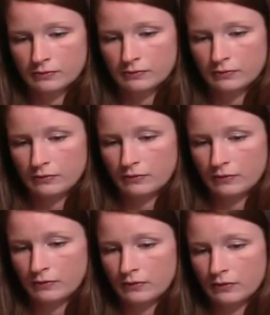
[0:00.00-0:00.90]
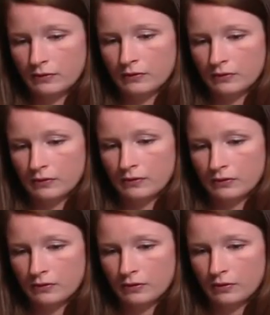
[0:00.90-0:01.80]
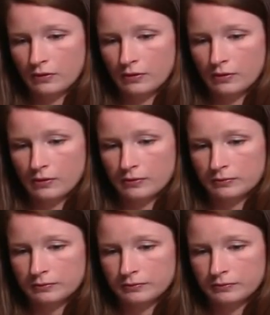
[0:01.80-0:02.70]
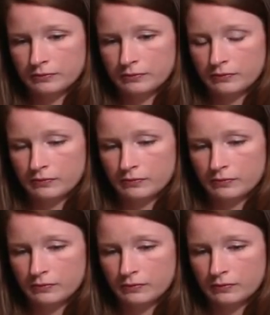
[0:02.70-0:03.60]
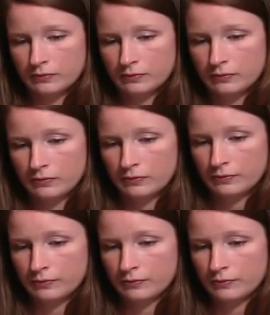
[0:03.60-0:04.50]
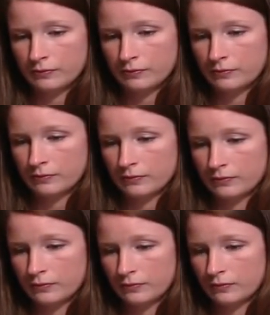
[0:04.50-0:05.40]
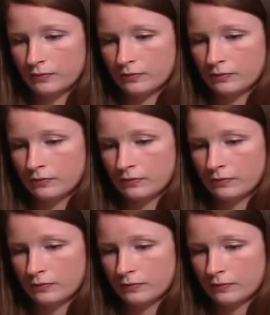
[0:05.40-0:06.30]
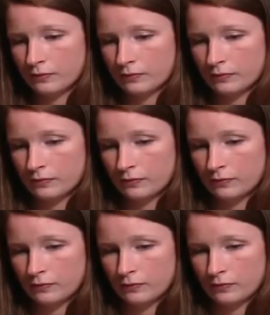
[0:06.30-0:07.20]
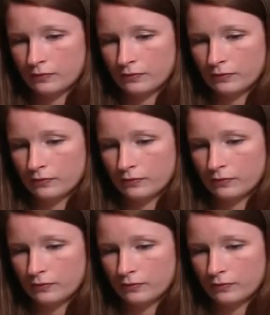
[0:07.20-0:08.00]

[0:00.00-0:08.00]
The person shown says nothing.